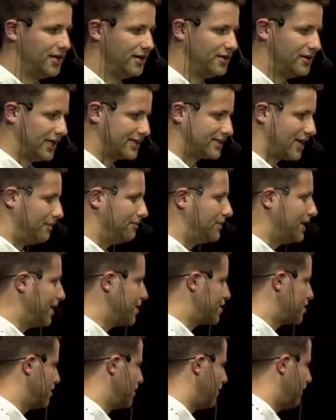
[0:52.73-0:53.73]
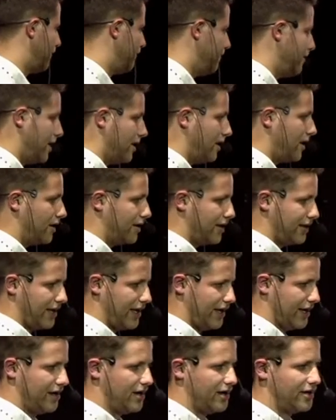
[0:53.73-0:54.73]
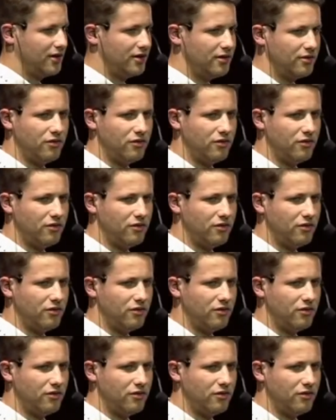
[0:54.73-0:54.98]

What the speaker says: That's combination of VR and AR.